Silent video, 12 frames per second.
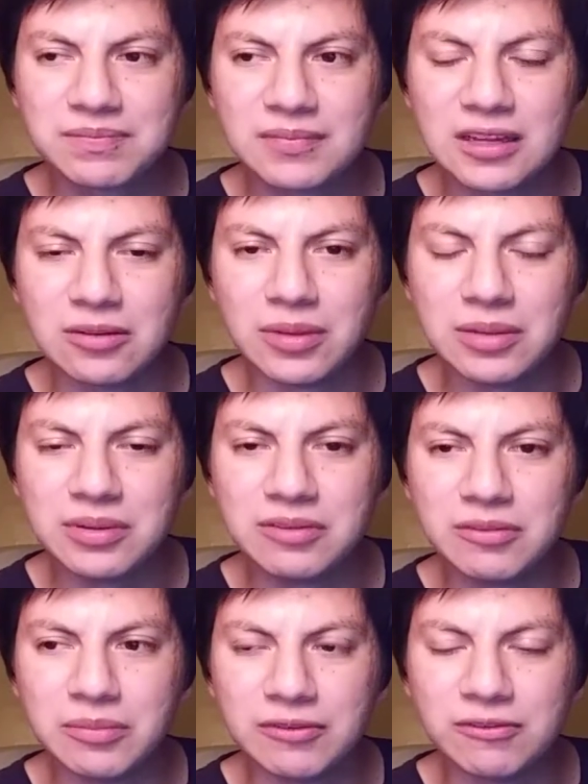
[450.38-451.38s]
and maybe
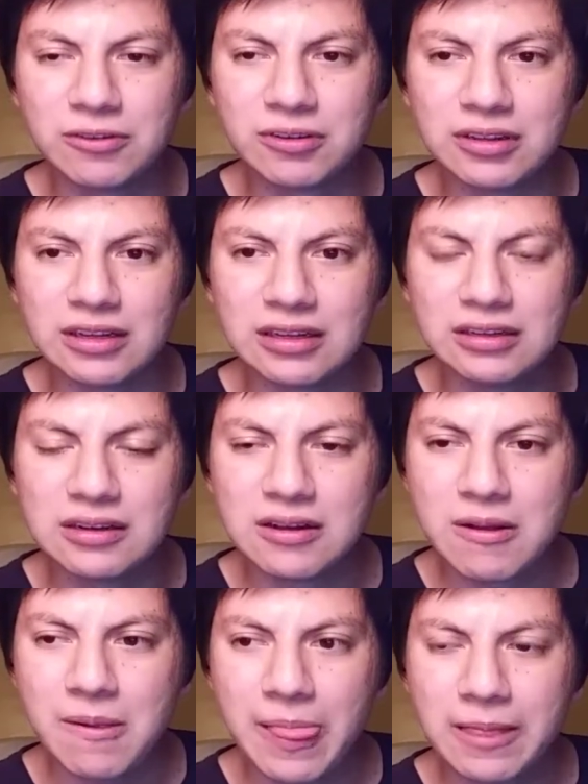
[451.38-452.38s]
even before that.
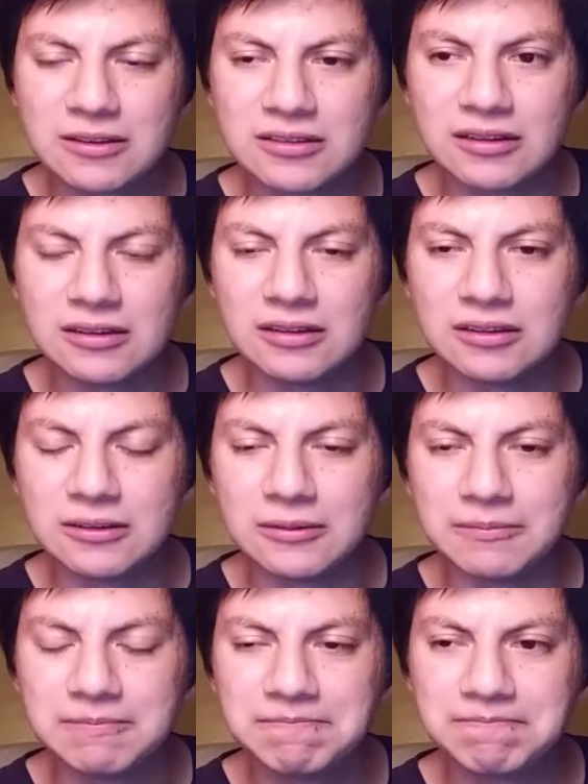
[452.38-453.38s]
So
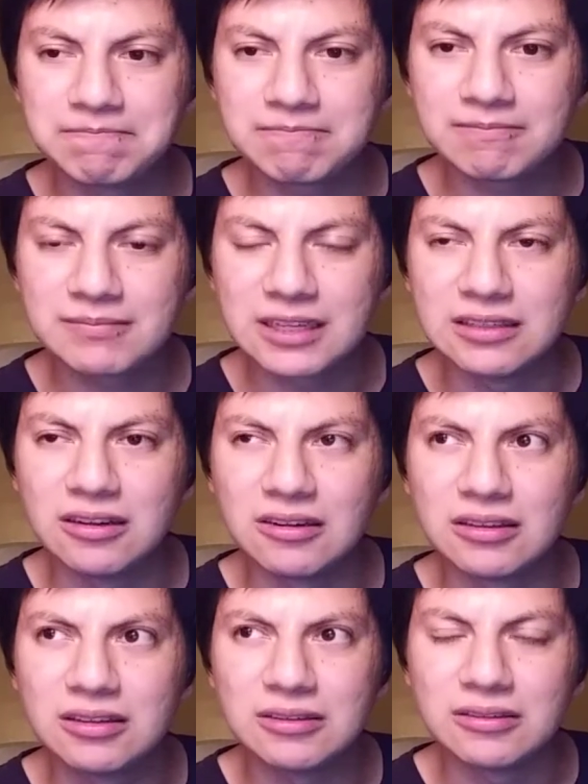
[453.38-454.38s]
no,
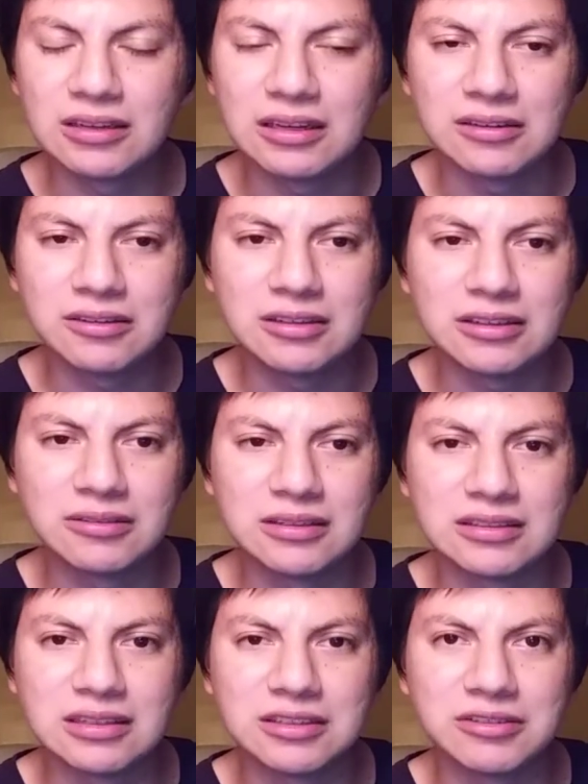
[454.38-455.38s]
I think yeah, early 20th
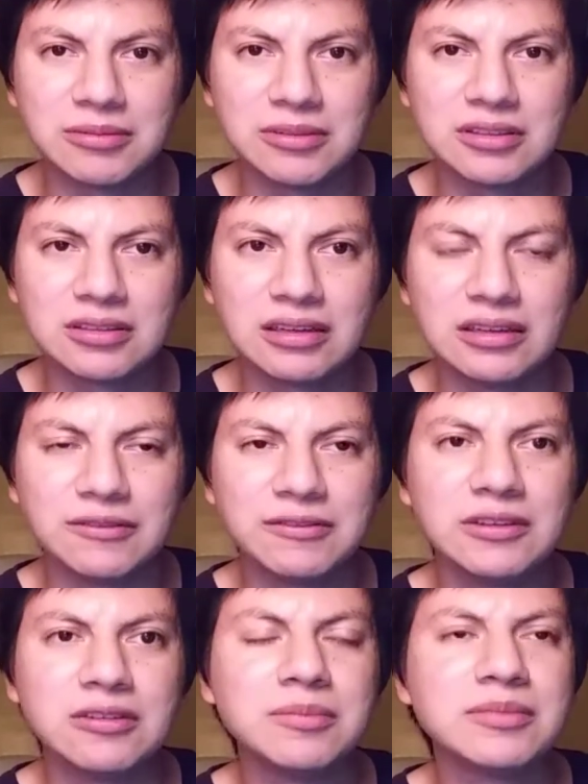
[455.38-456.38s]
century with silent
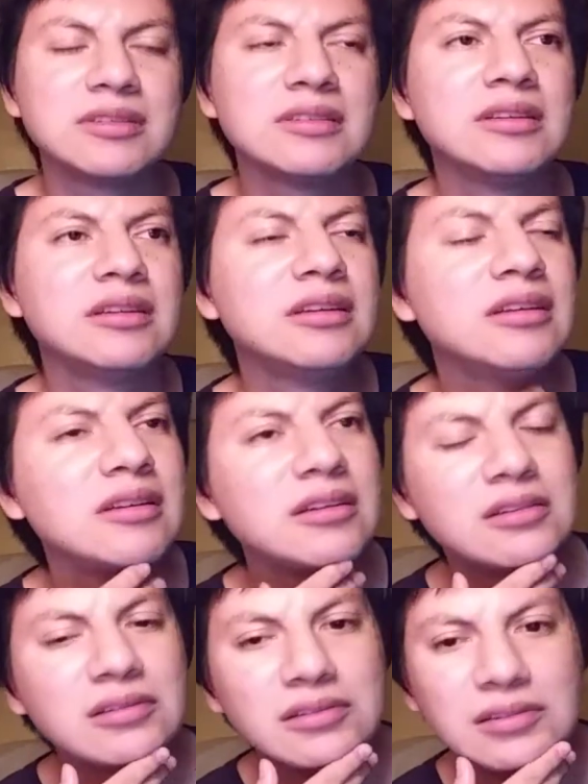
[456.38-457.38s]
films.
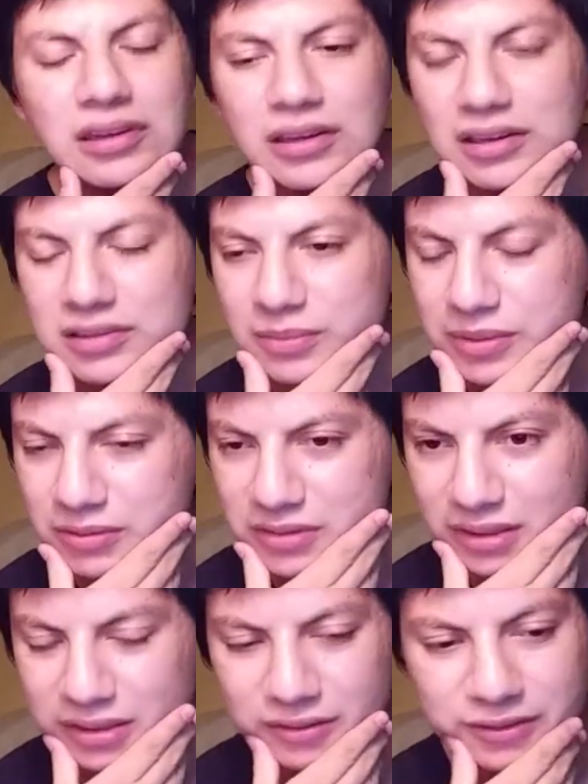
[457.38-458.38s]
Yeah, it has to be with
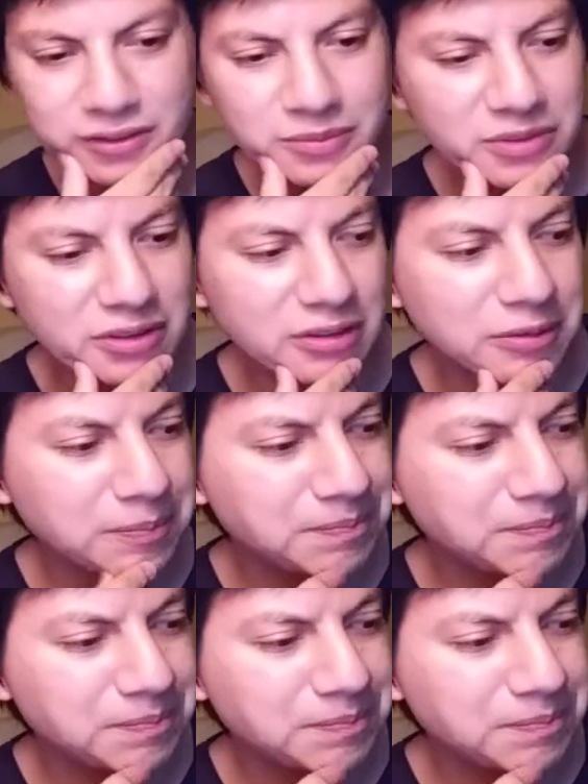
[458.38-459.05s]
silent films. Yeah,